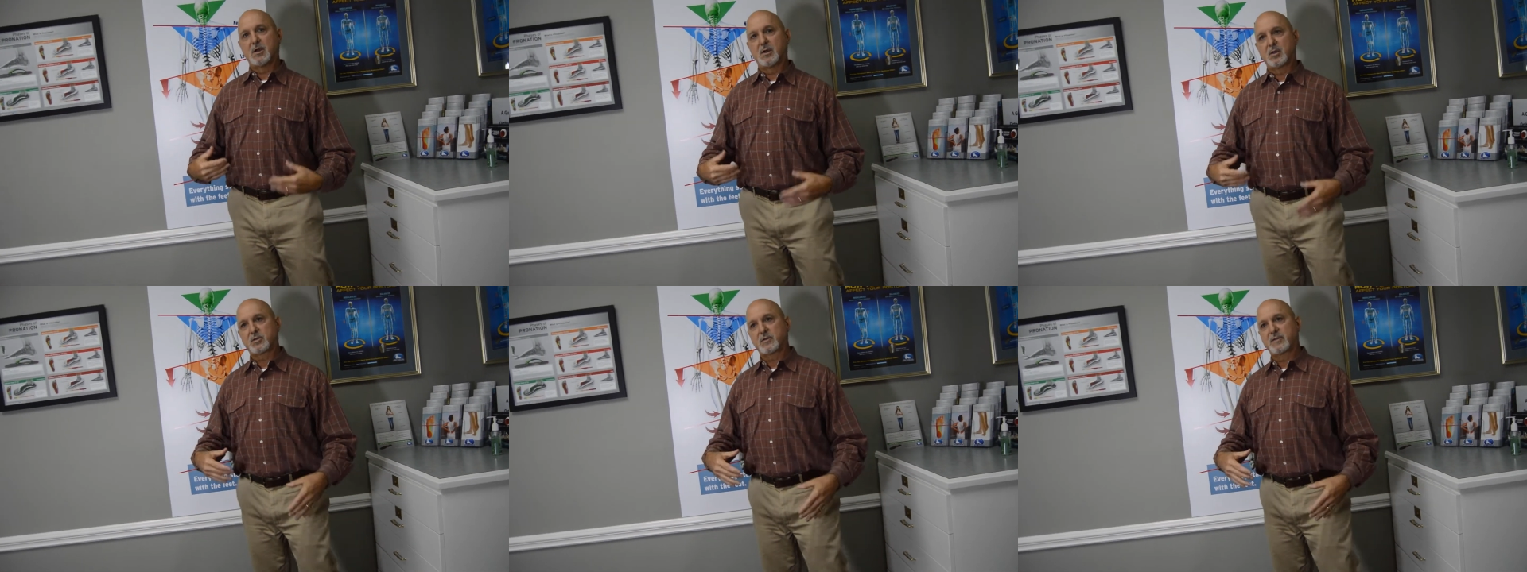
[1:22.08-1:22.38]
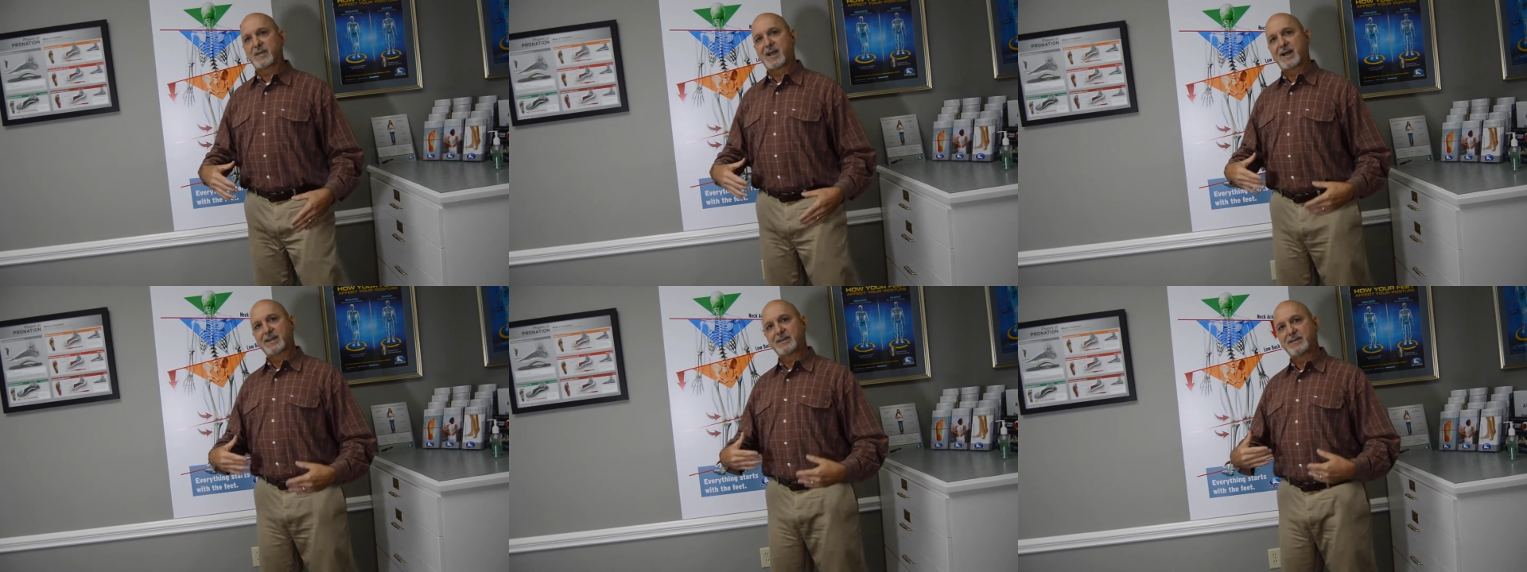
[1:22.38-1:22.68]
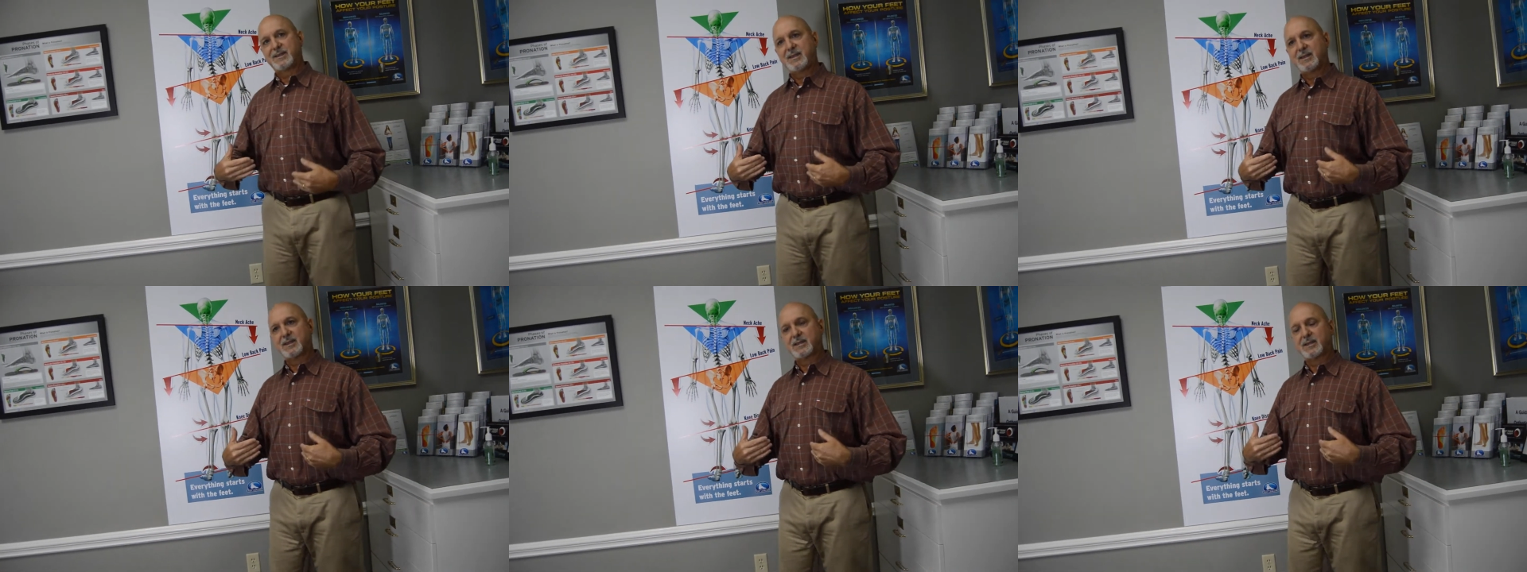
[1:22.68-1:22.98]
So the
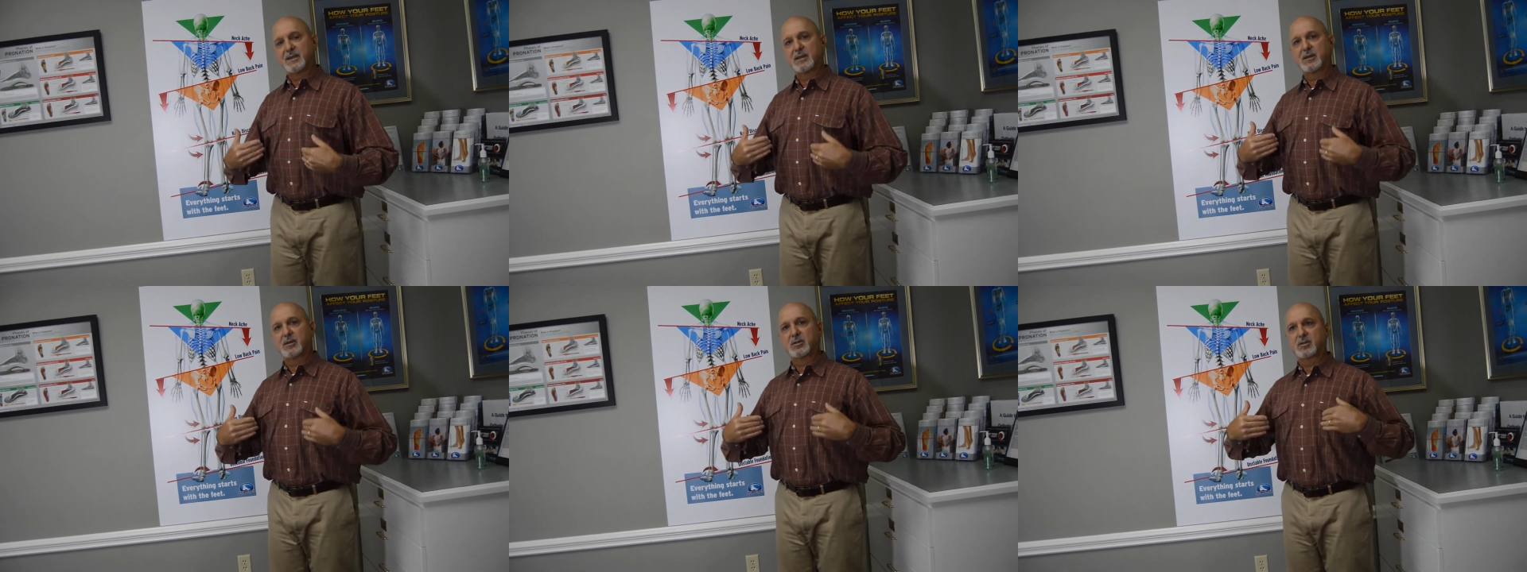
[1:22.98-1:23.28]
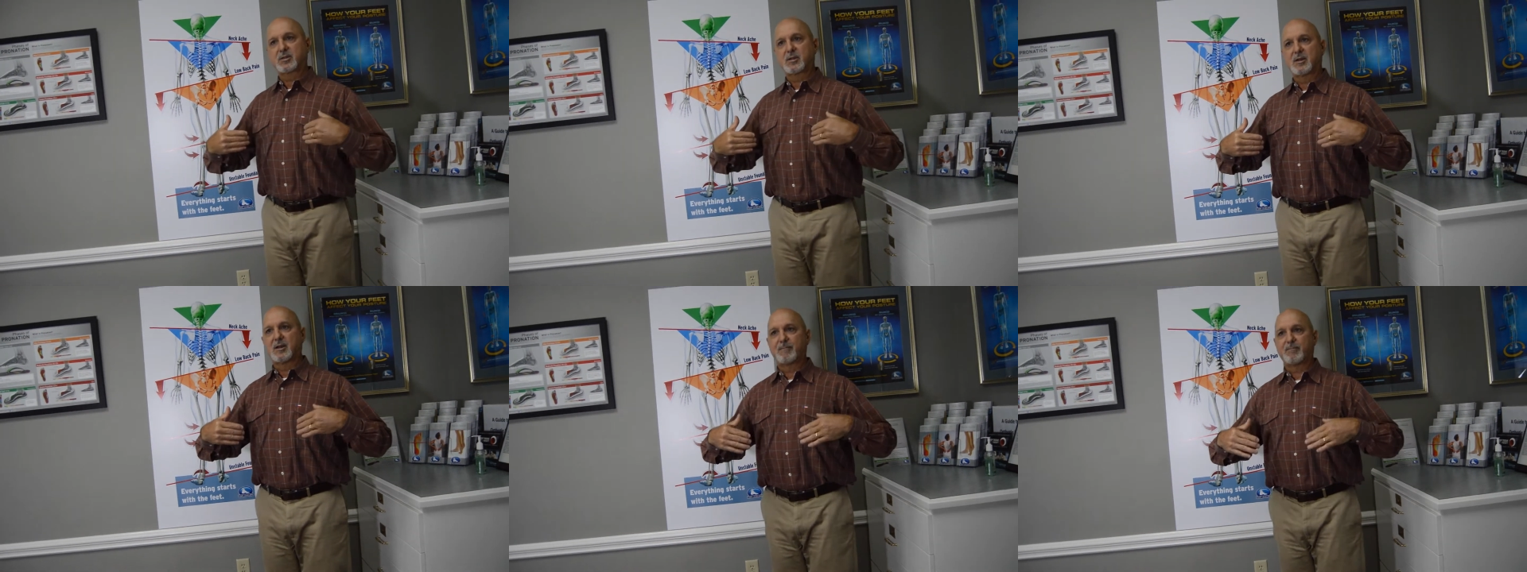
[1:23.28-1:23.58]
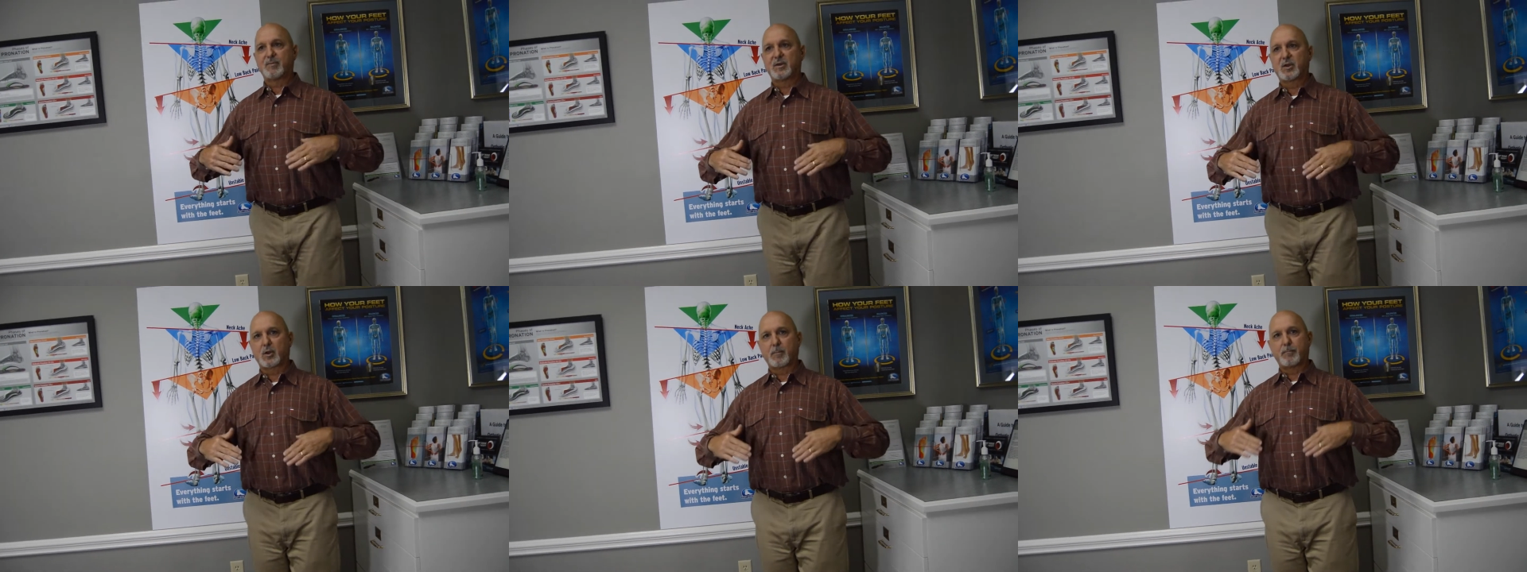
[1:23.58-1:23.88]
idea is
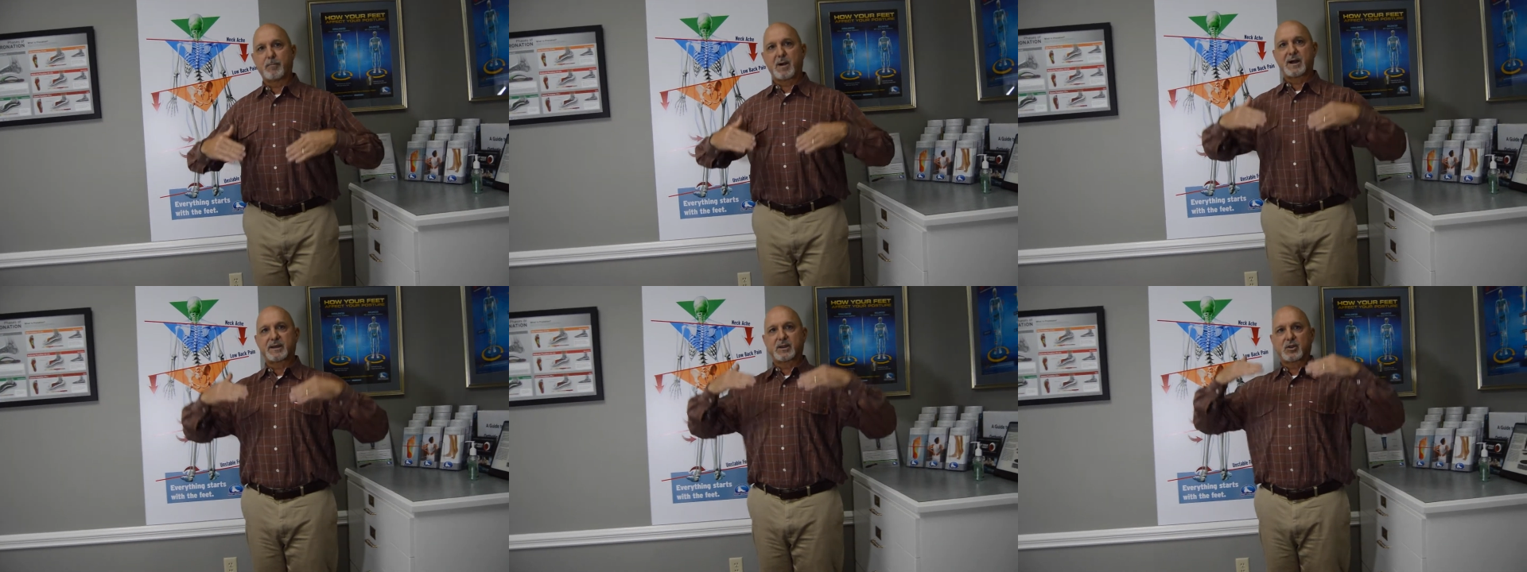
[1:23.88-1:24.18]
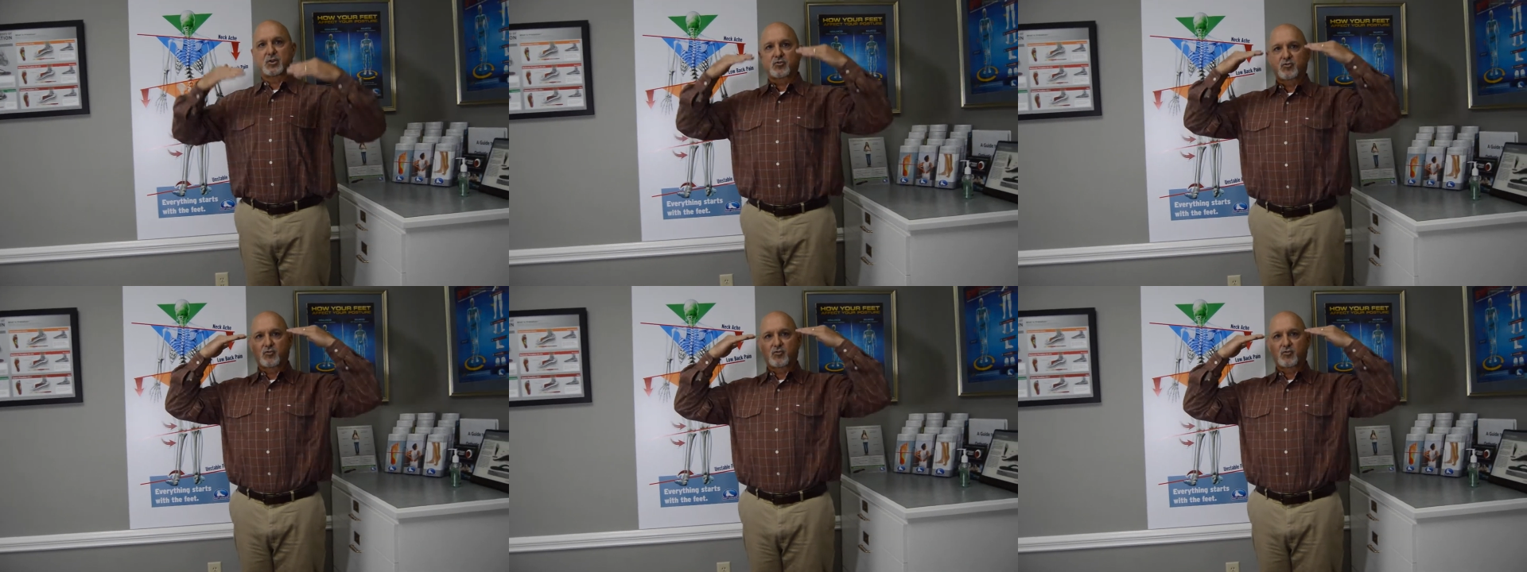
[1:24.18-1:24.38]
that our body's